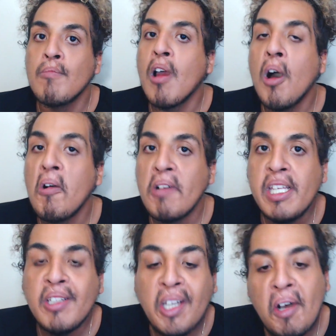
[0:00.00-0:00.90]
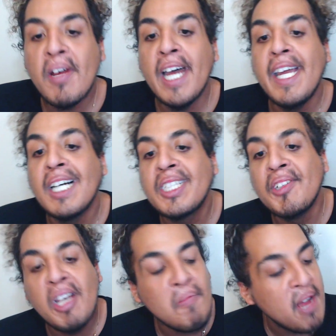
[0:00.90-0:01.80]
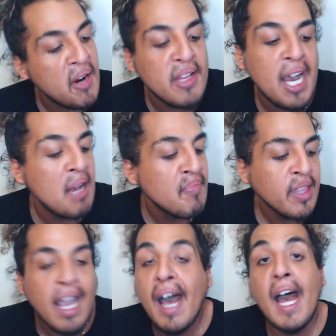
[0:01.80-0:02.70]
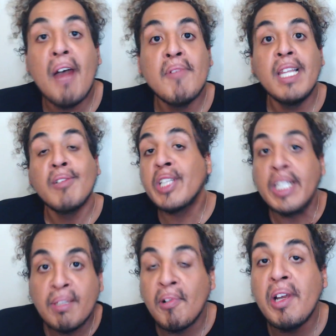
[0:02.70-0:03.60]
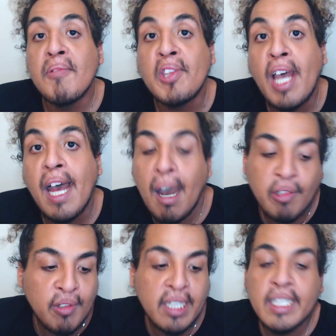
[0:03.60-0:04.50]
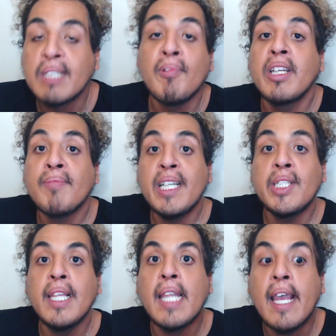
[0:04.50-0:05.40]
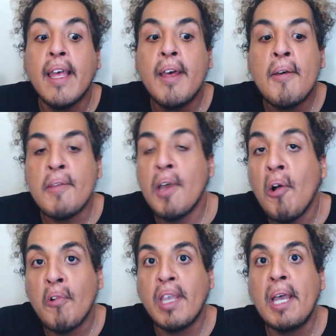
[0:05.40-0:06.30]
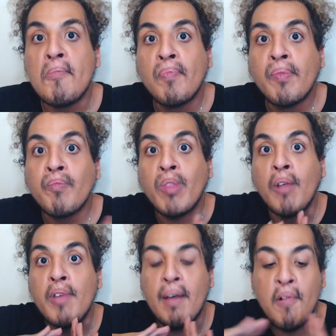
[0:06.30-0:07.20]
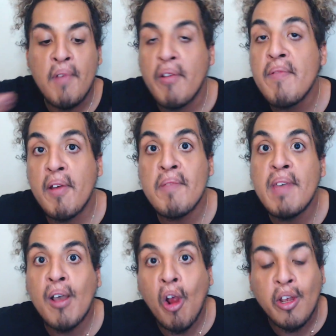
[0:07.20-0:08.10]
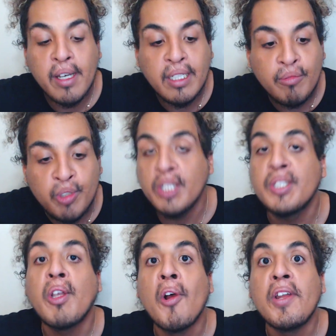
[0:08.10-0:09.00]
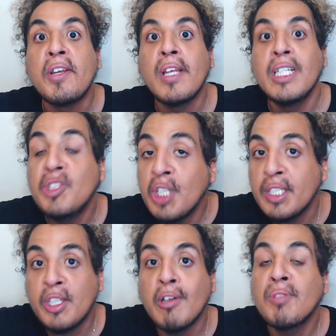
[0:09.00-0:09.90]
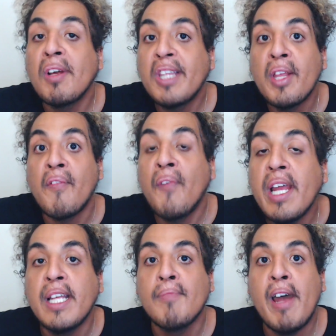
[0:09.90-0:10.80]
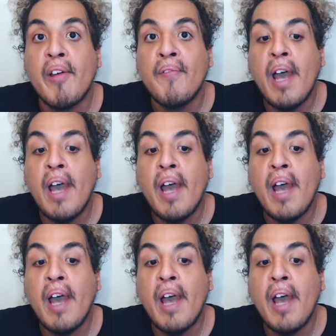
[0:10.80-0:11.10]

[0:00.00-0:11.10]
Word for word: bro, what you doing right now, Studio Pierrot? I, I really was disappointed with that. I was really disappointed, especially like, yo, okay, we have a very, very big arc just started. It just starts right there, the fight as a matter